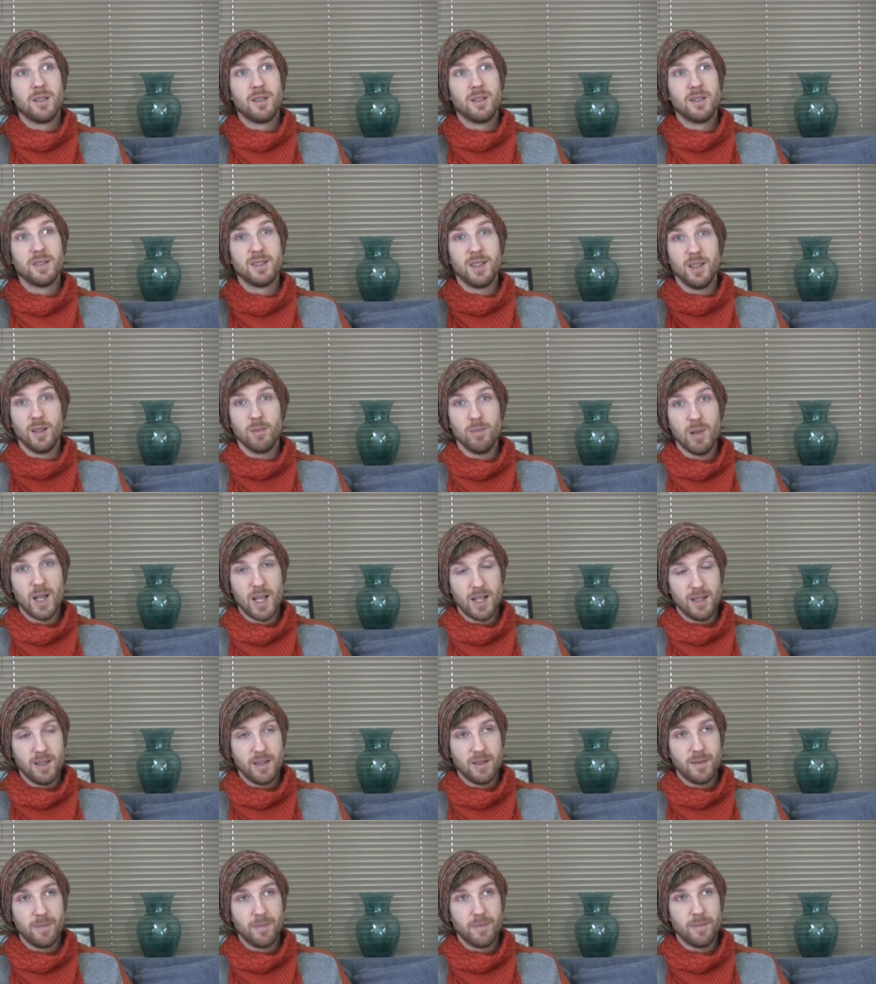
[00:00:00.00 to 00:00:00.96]
silk
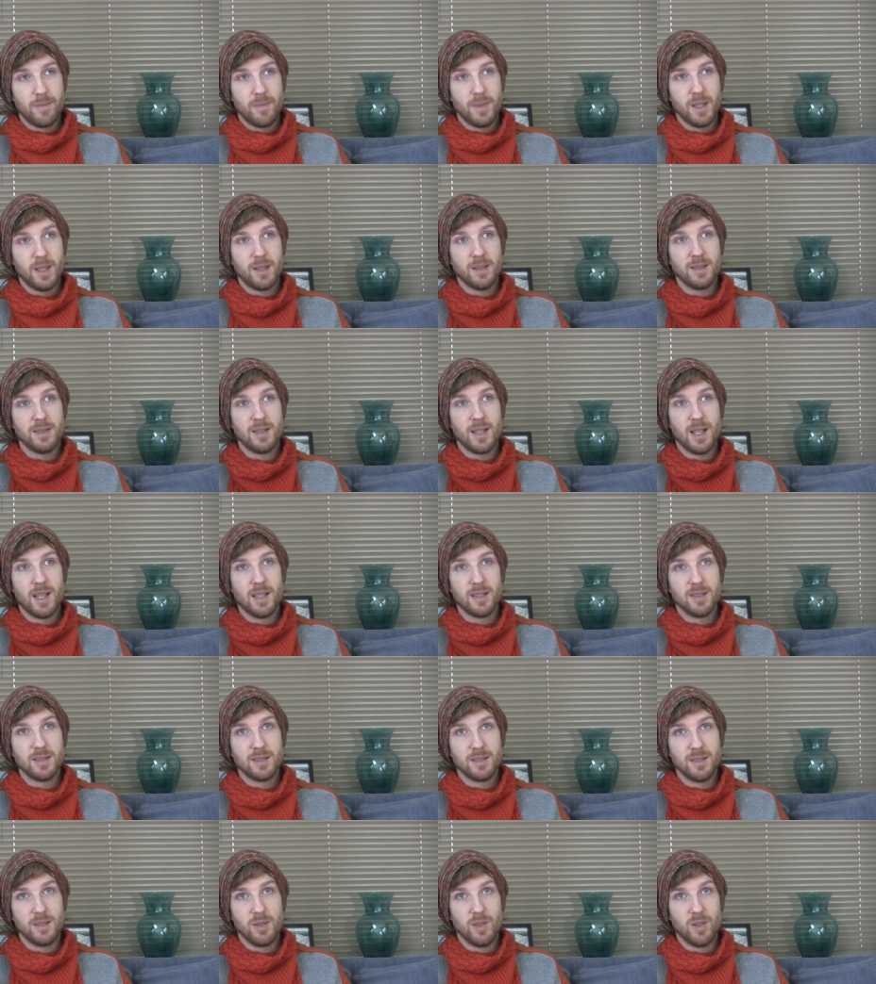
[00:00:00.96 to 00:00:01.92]
blend, because
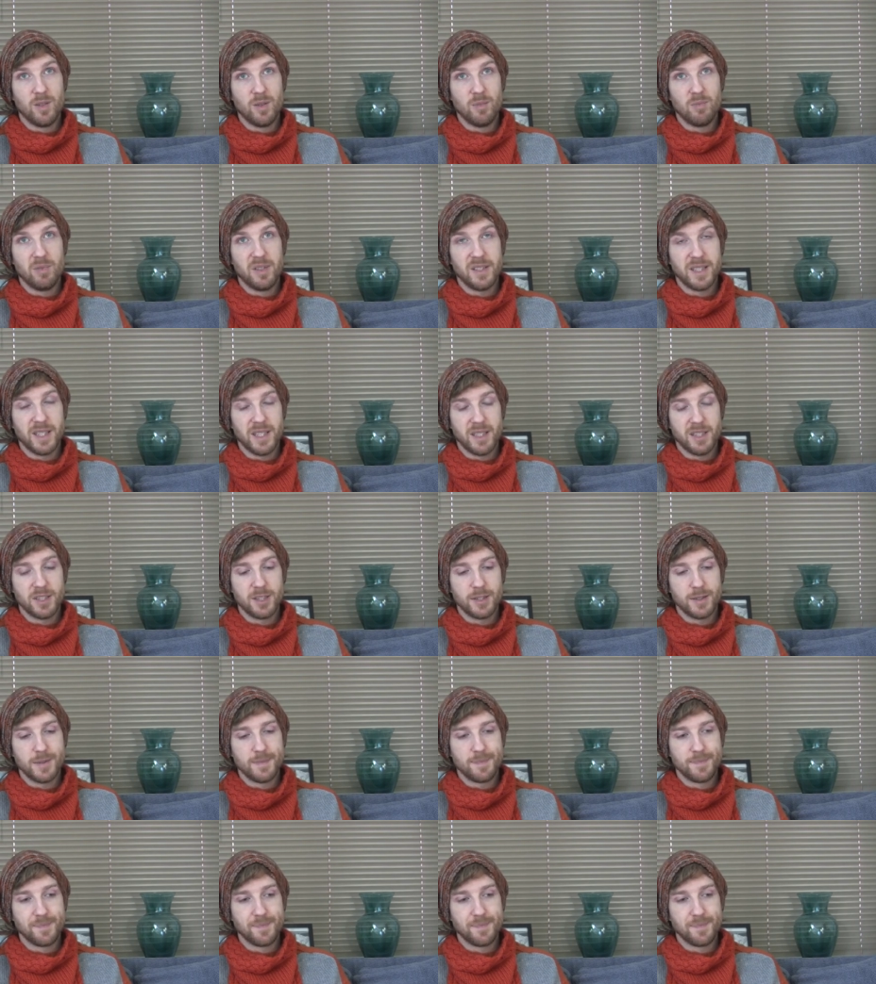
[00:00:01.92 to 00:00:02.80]
that's not British.